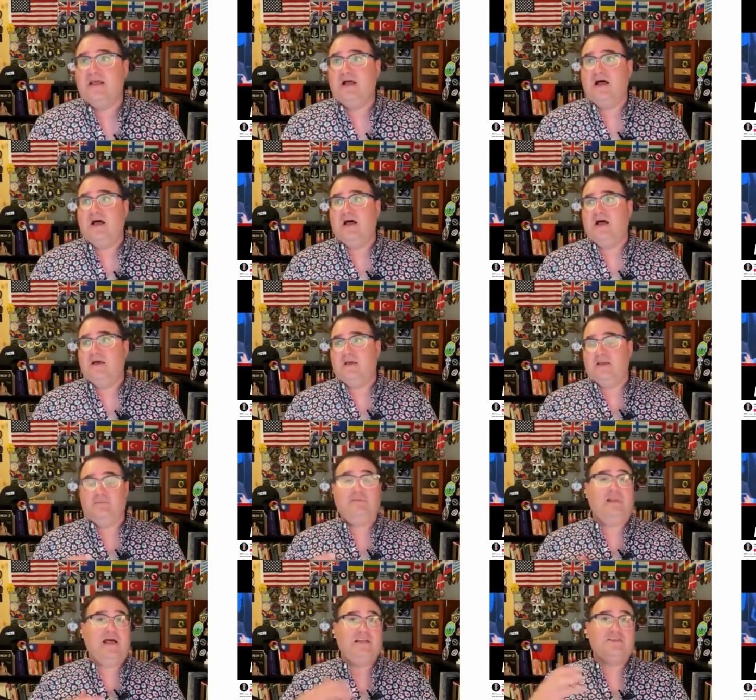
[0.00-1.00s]

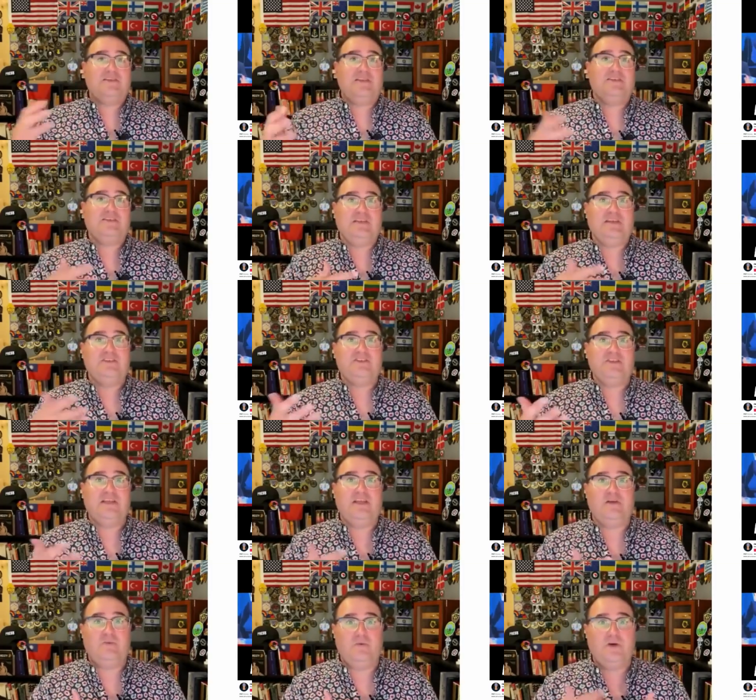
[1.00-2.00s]
implies that this
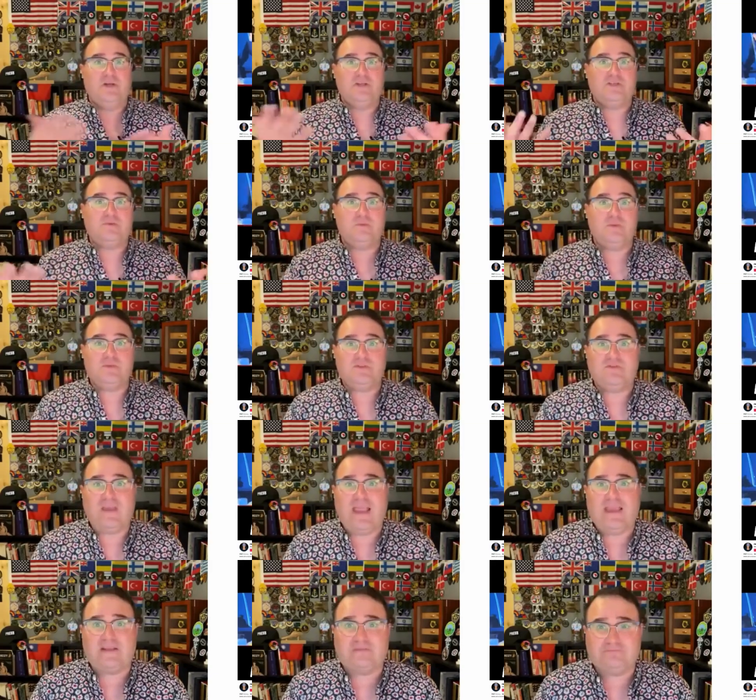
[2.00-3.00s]
incident was
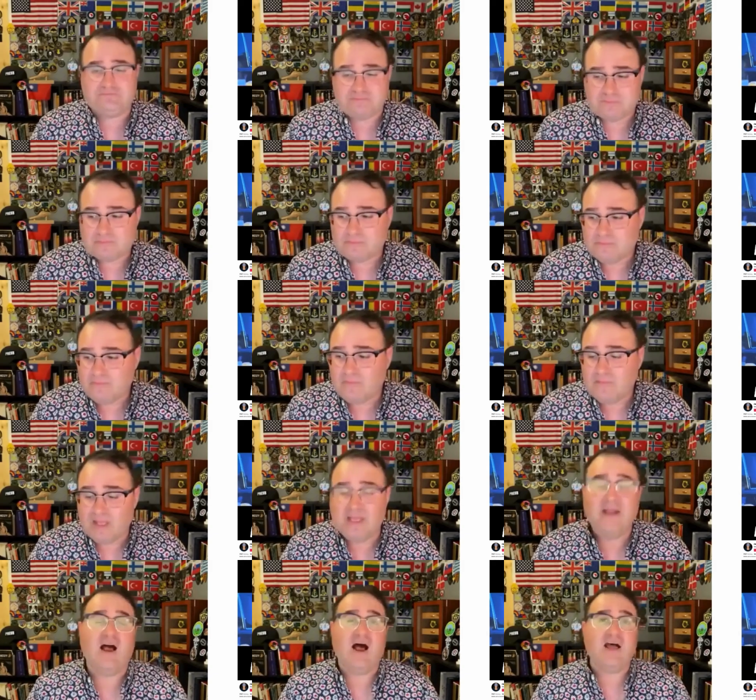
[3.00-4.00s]
faked.
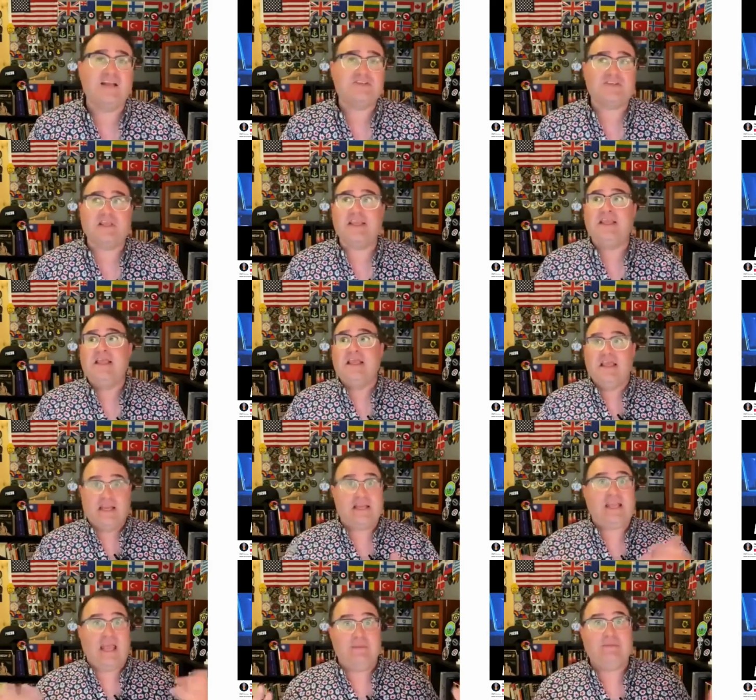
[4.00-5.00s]
And honestly,
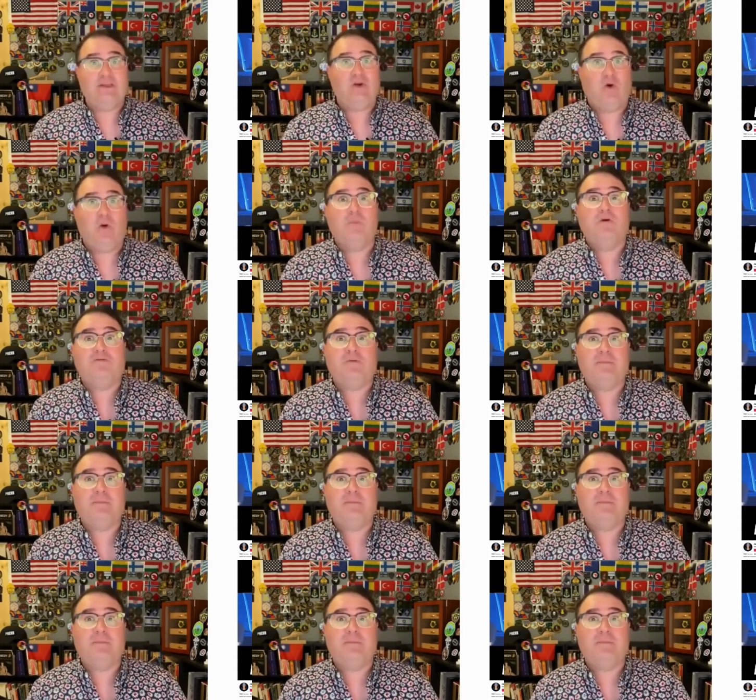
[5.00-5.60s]
it can be normal for